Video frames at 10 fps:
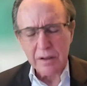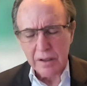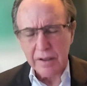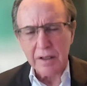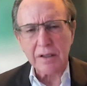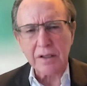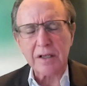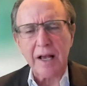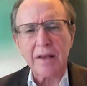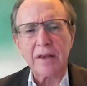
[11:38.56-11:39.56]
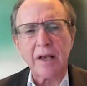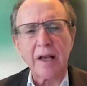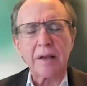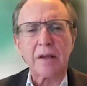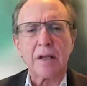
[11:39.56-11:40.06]
To the extent
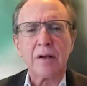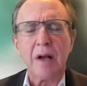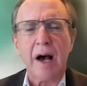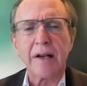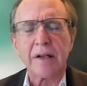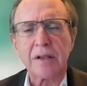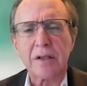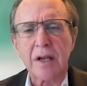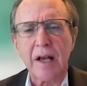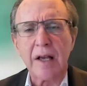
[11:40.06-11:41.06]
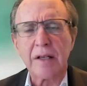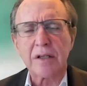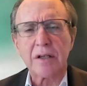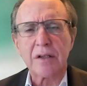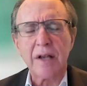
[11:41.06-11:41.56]
that the United
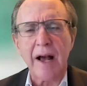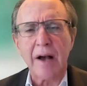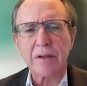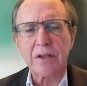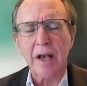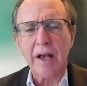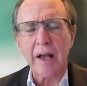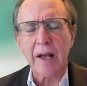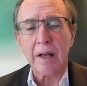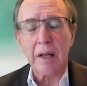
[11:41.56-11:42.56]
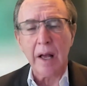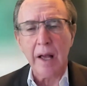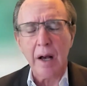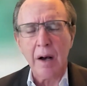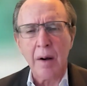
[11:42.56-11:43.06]
States is now saying
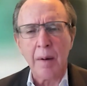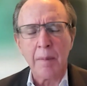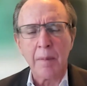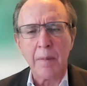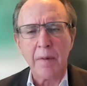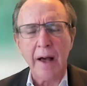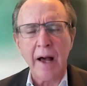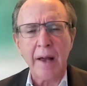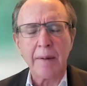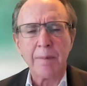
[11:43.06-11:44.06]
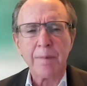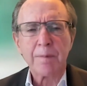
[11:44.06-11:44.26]
that